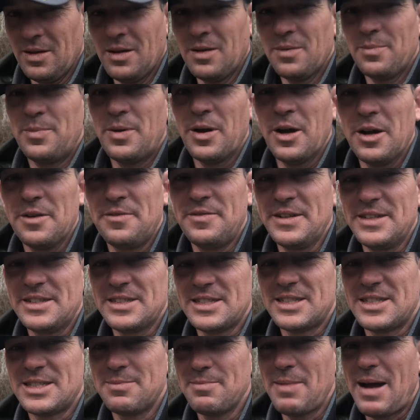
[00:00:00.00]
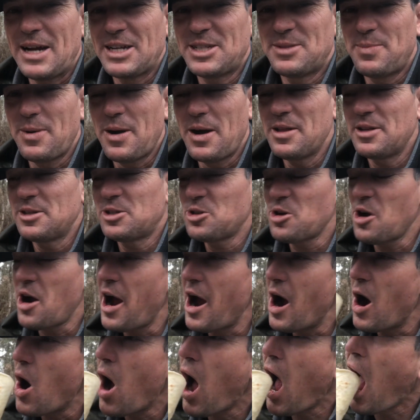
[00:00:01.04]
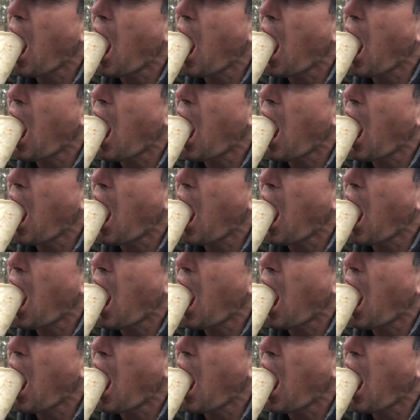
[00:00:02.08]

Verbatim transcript: Perfect to smash by the trail.